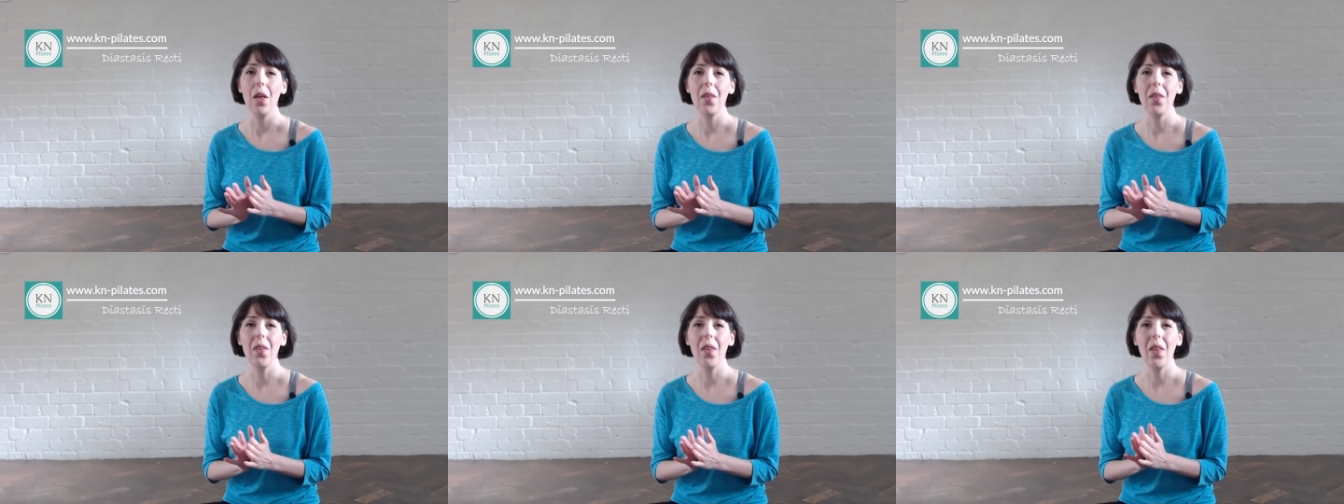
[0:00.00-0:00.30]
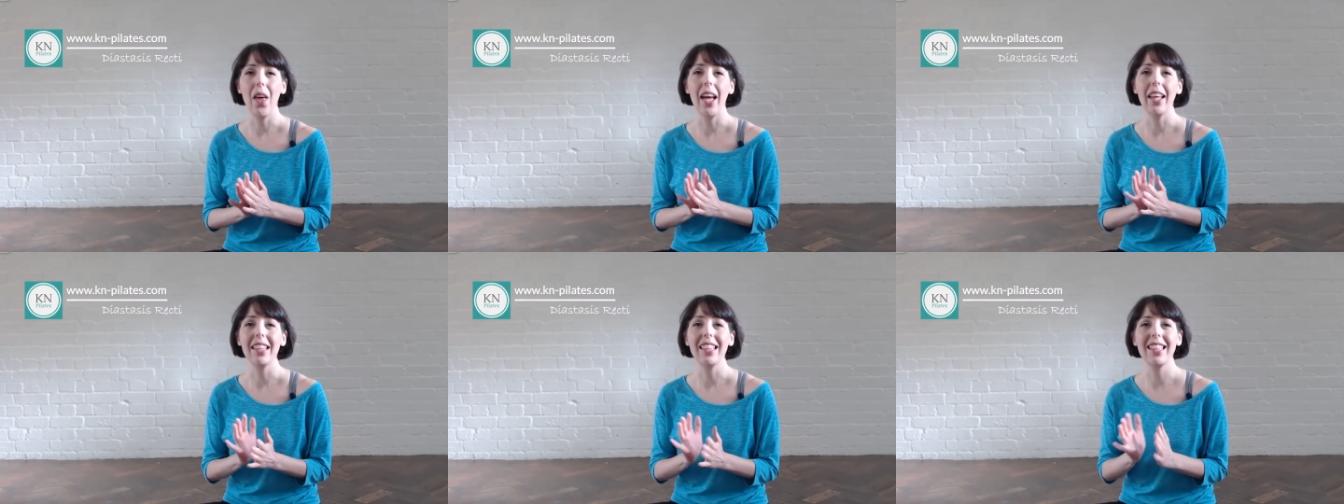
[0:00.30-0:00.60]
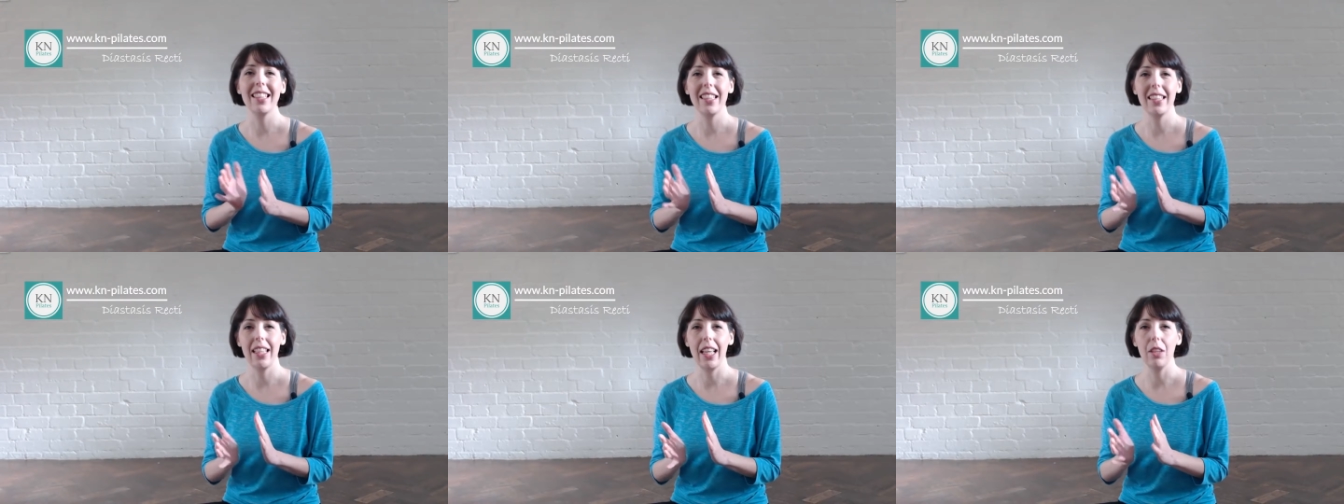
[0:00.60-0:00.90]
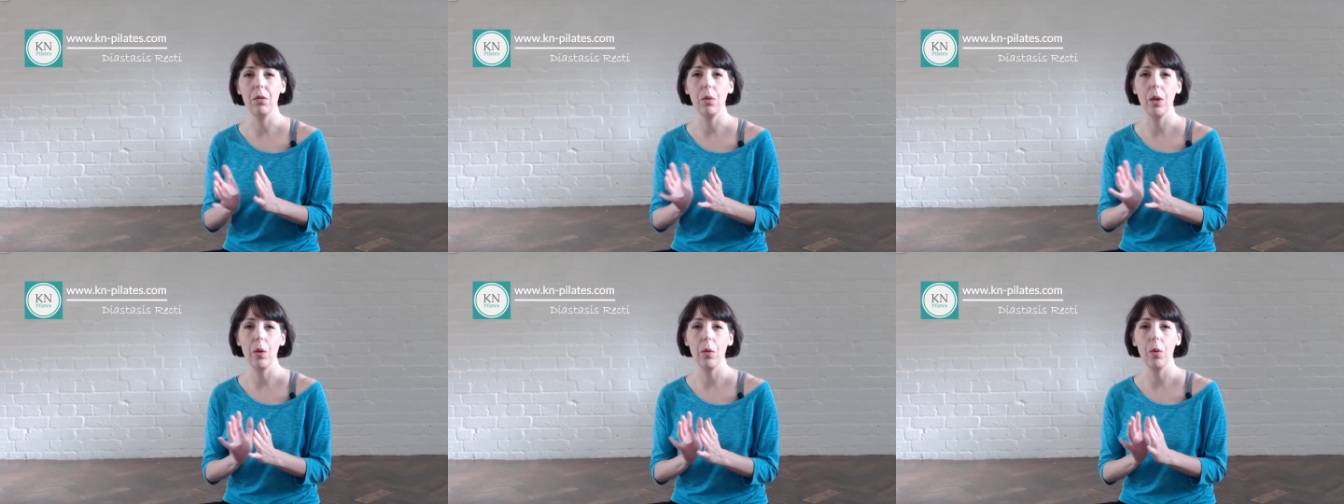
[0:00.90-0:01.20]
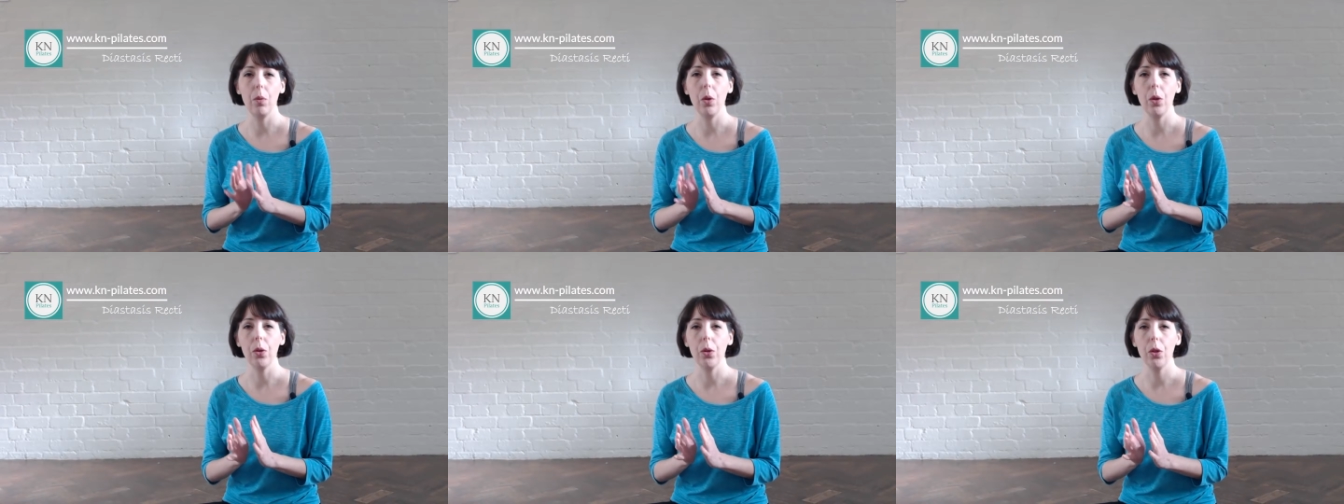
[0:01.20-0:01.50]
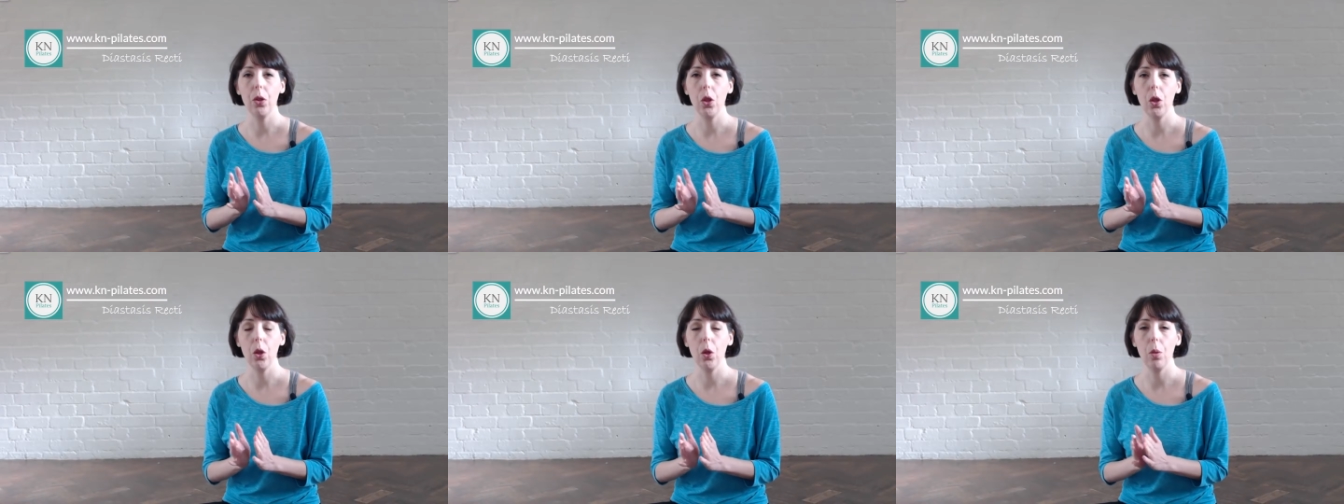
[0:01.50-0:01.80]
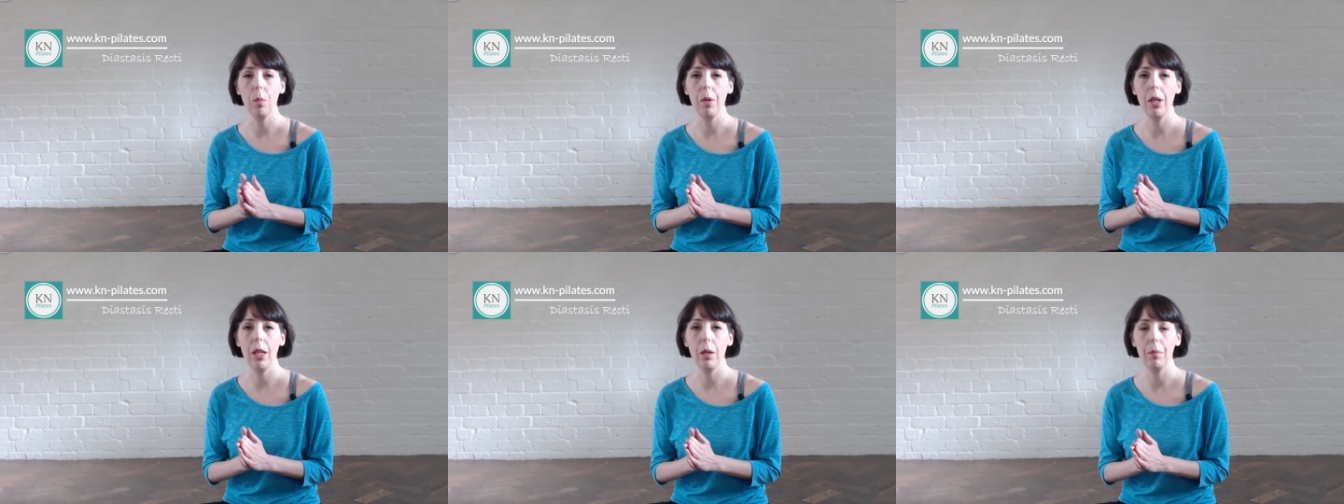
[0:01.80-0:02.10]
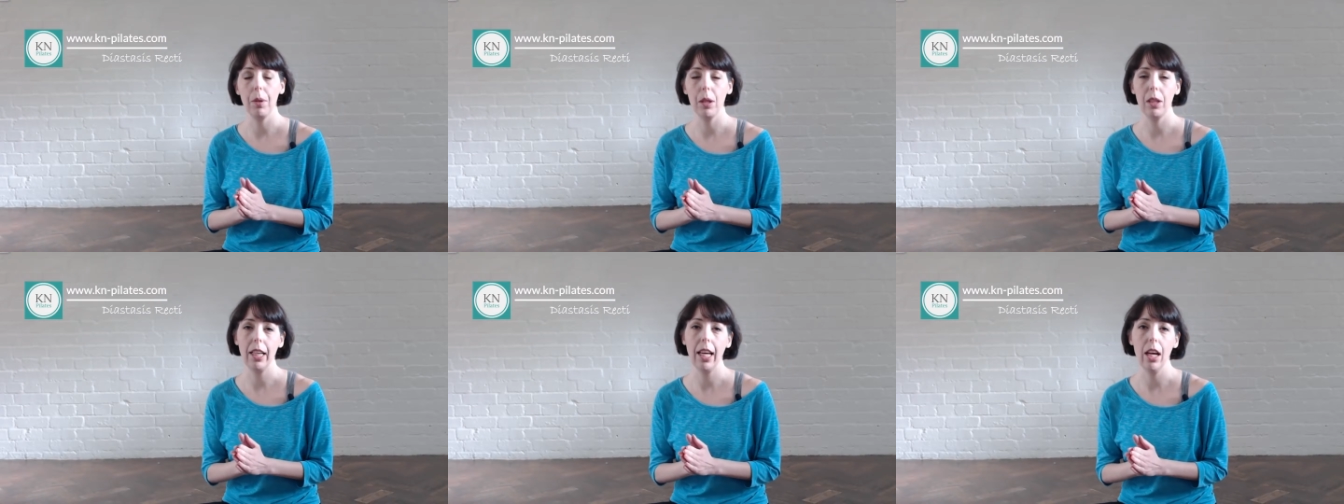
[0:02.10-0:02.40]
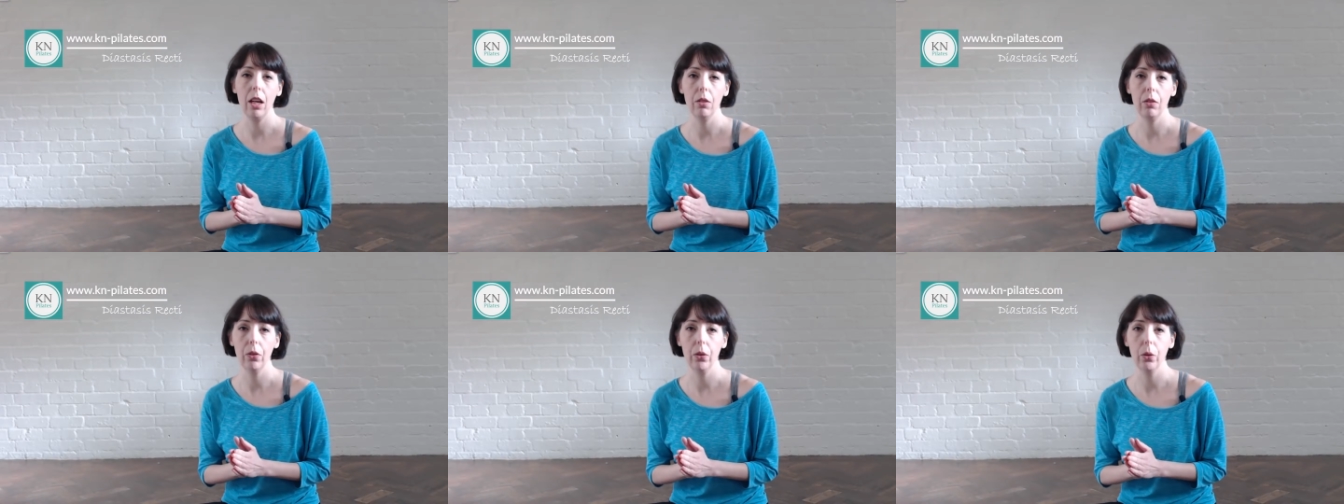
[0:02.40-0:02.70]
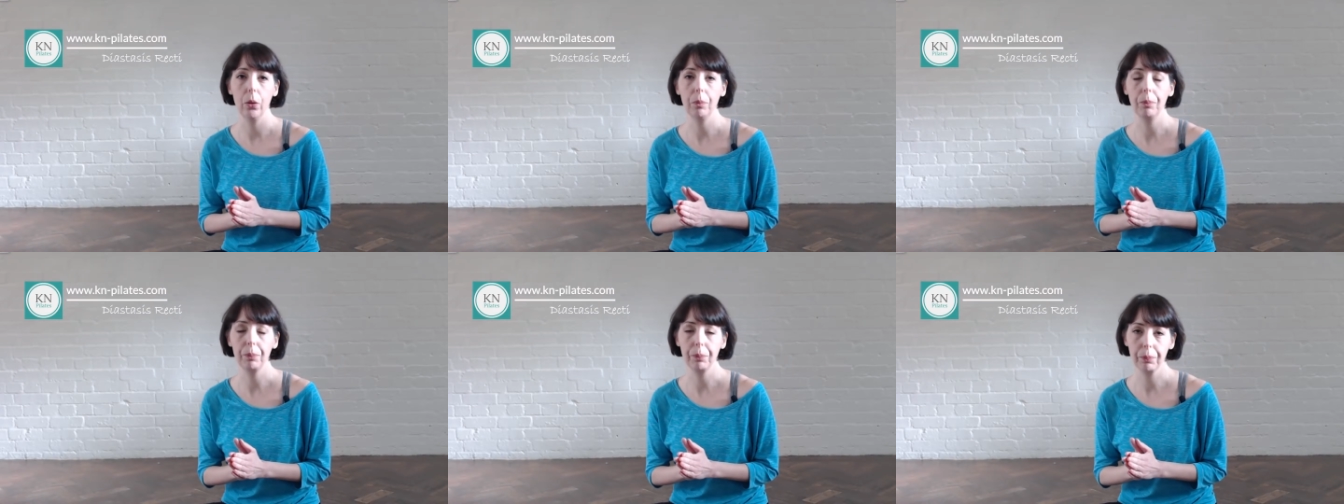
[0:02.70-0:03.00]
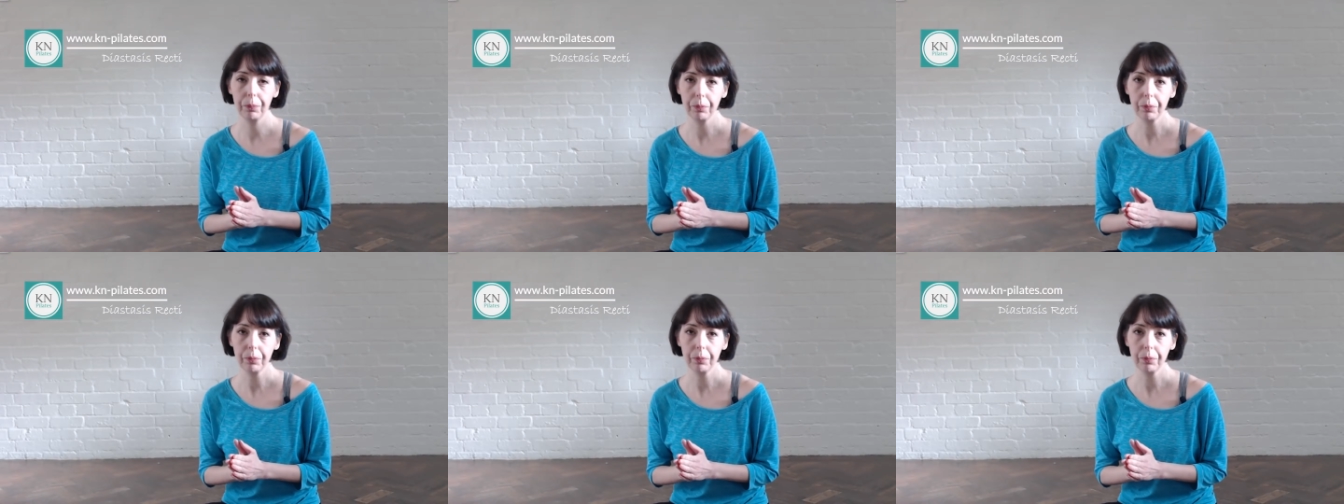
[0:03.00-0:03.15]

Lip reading: that's then where we want to be a bit careful